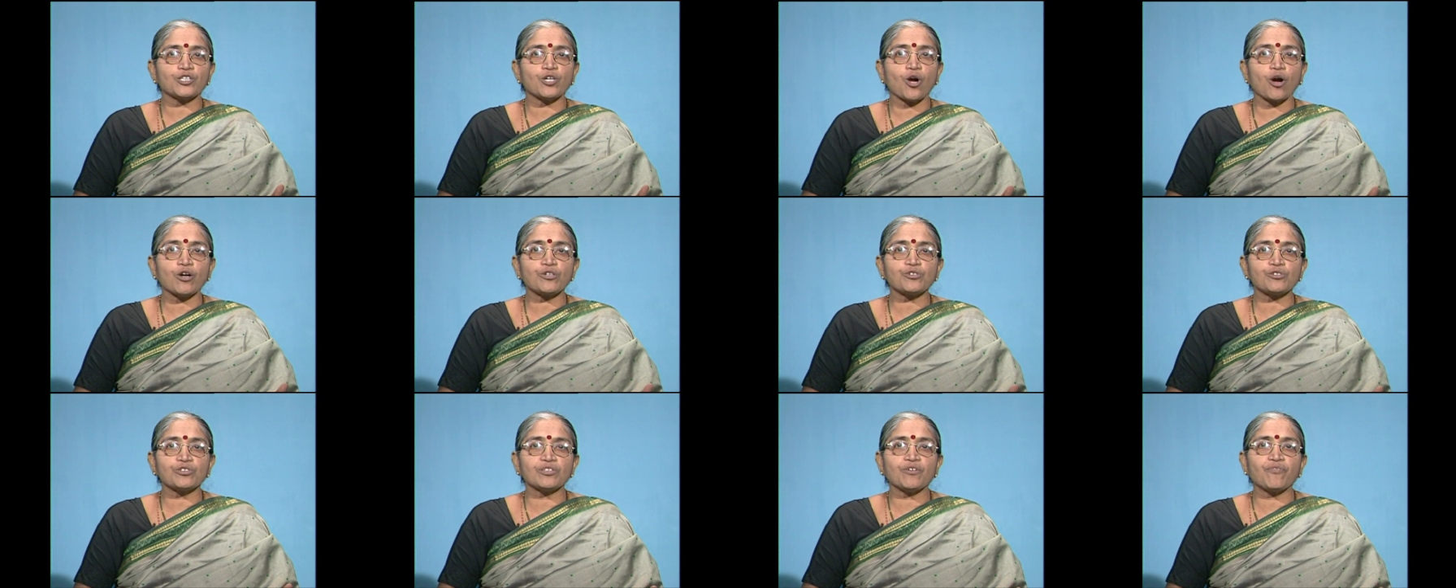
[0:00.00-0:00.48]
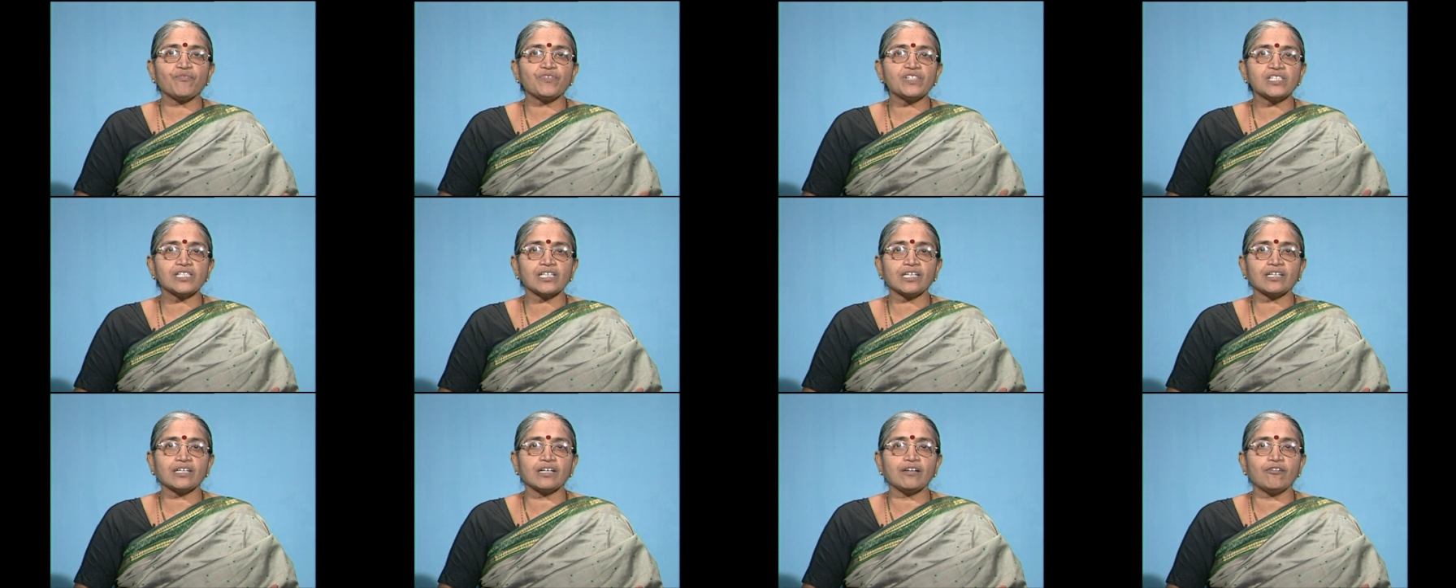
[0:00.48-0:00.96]
not to the
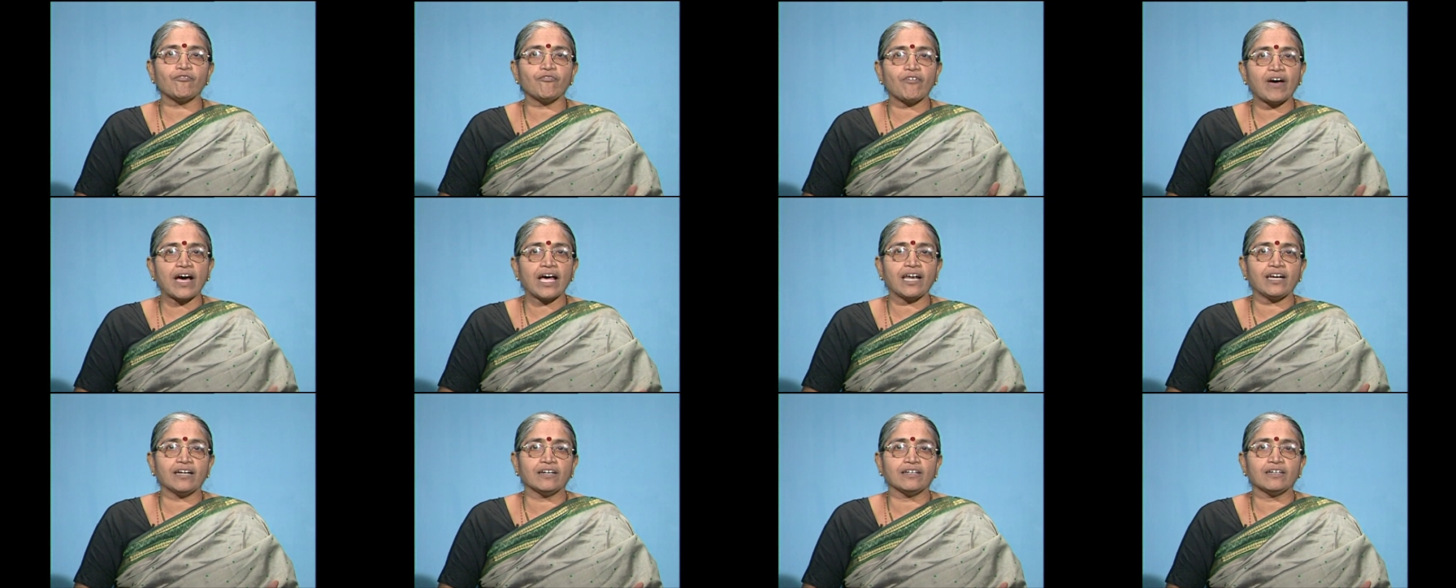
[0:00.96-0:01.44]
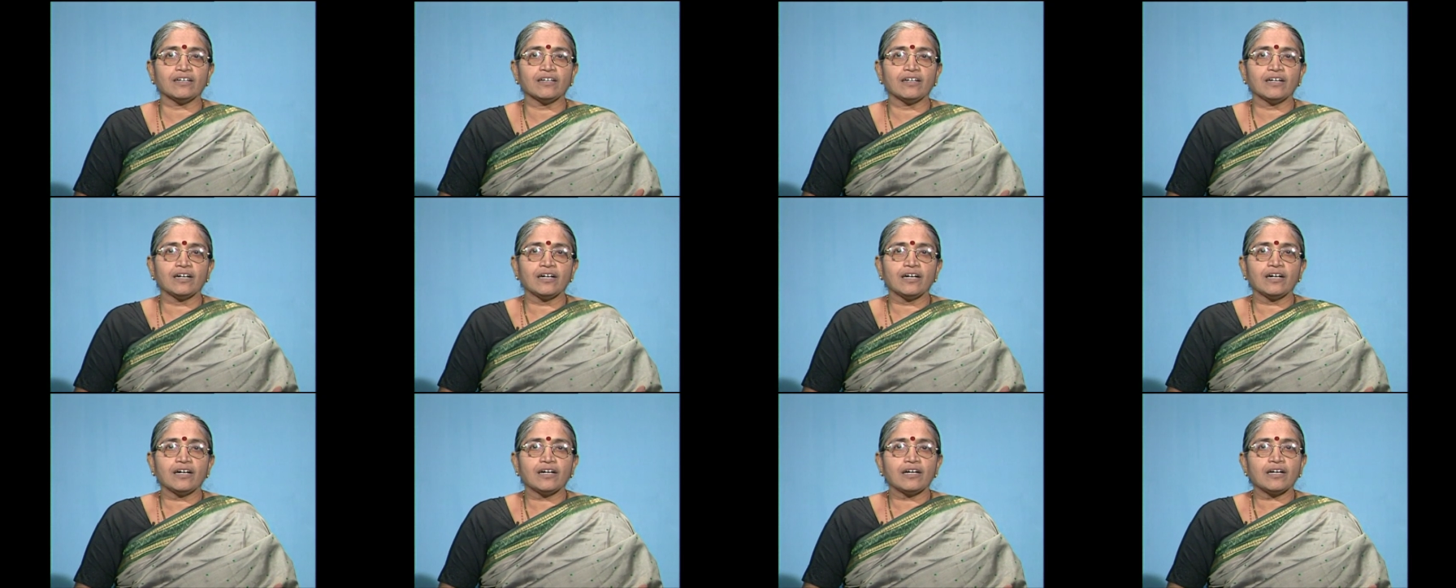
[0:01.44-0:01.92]
physical valor.
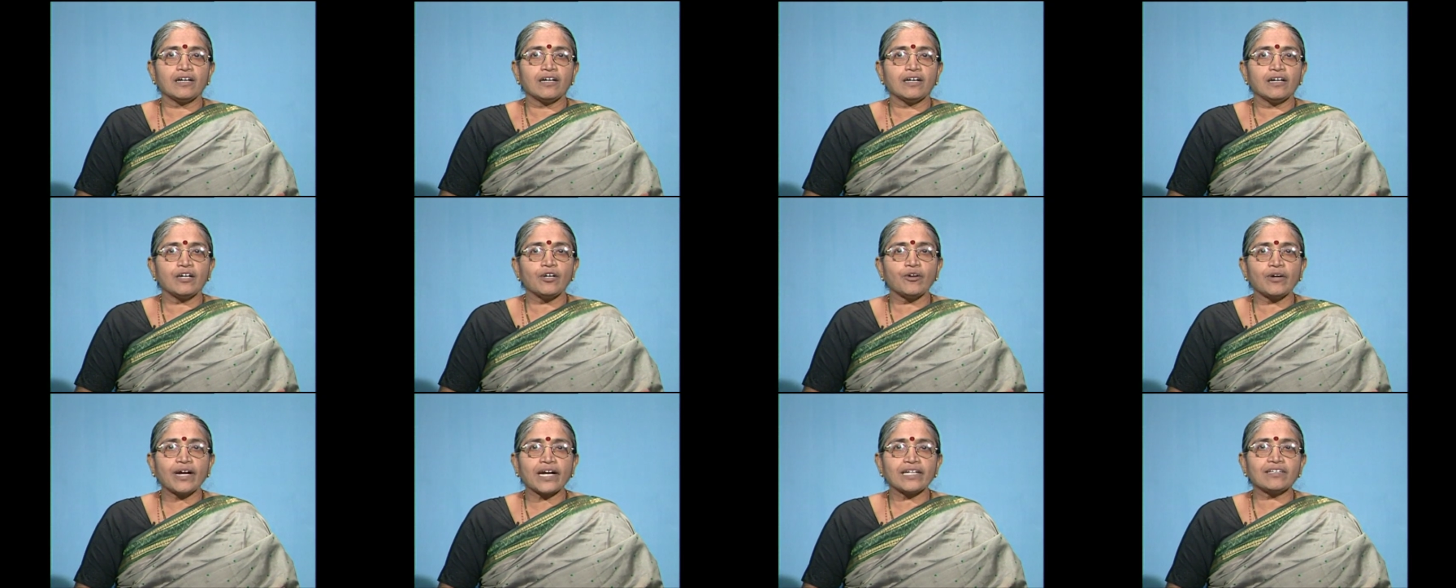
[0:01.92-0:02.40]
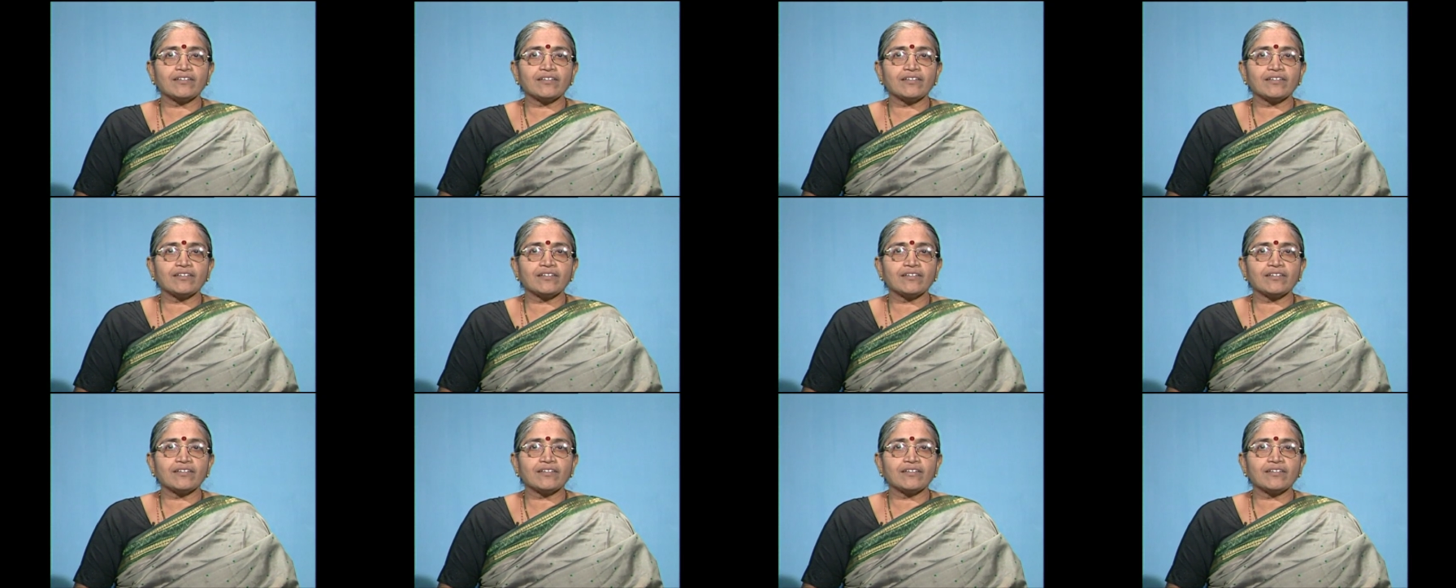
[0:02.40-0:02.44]
Look